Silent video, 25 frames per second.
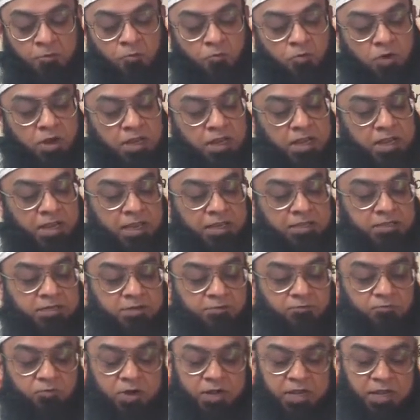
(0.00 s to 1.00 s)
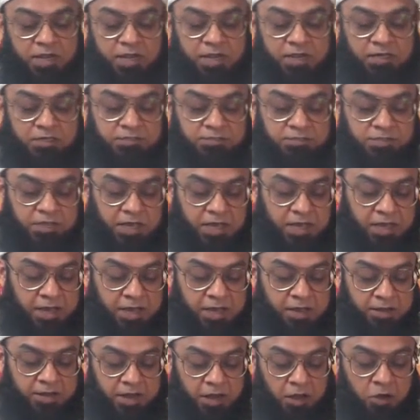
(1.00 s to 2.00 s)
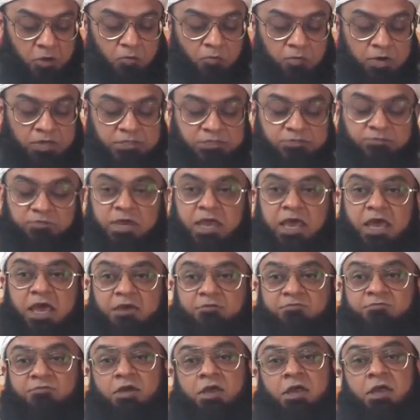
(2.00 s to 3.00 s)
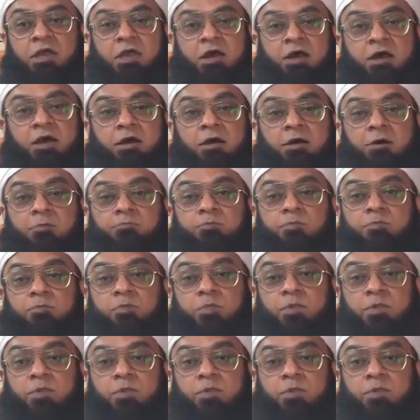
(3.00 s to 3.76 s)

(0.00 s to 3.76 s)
What it, what it does uh, now, once we have uh,